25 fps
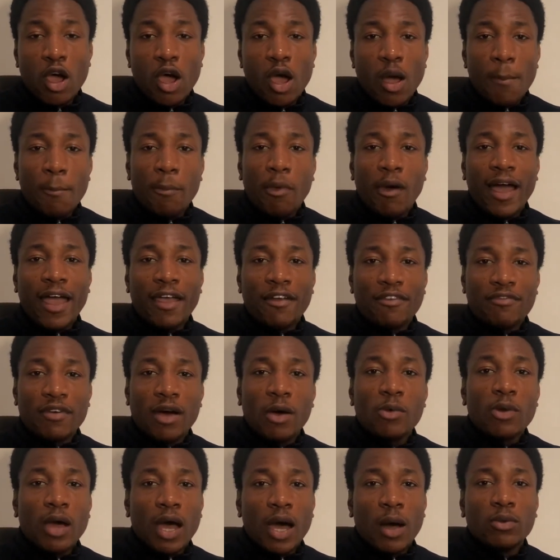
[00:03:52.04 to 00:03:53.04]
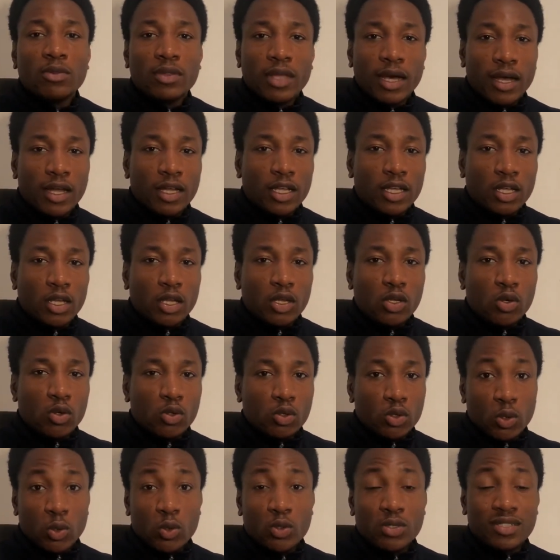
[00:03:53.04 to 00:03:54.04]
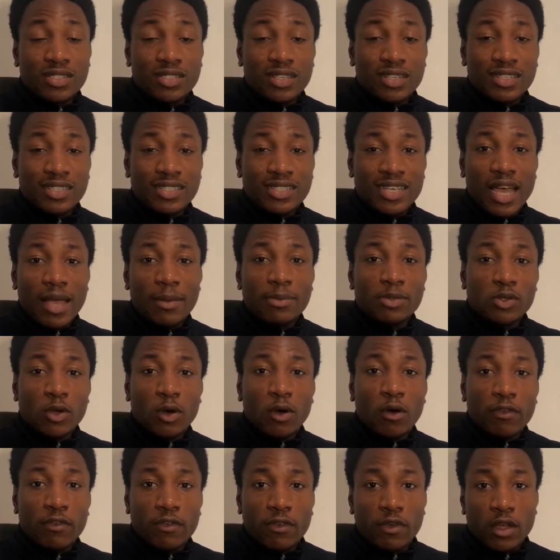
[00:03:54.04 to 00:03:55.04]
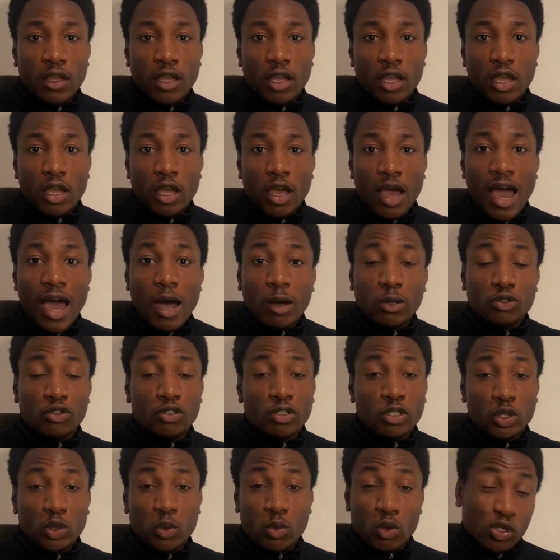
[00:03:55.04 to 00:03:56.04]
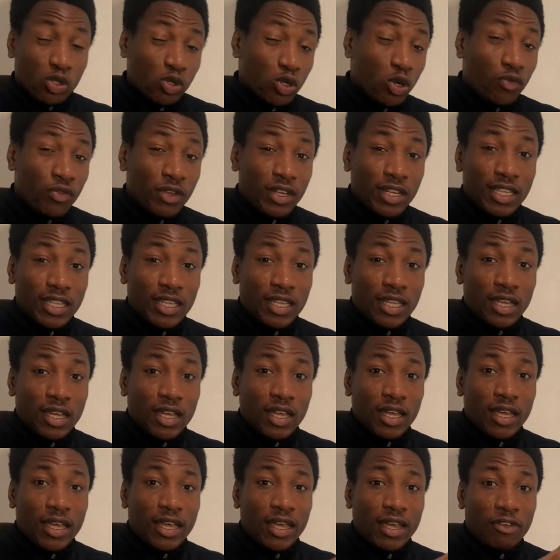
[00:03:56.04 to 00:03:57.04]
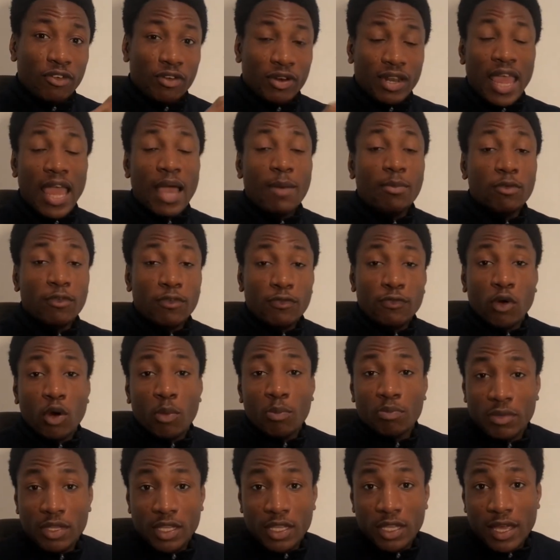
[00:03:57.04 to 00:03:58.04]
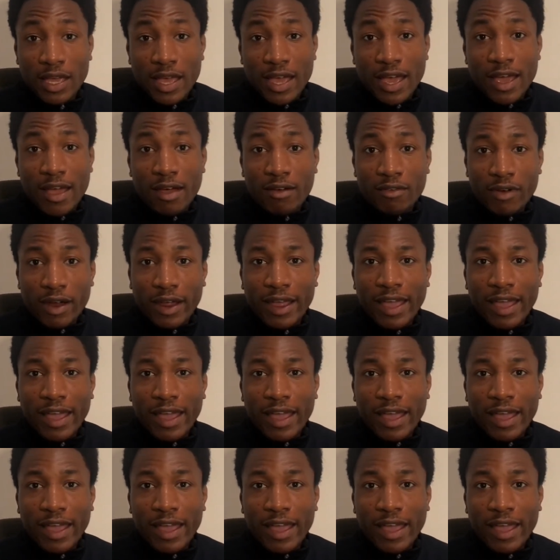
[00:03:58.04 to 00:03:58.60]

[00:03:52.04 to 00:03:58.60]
But I found out that, those types of outreach was not really reliable for me, right?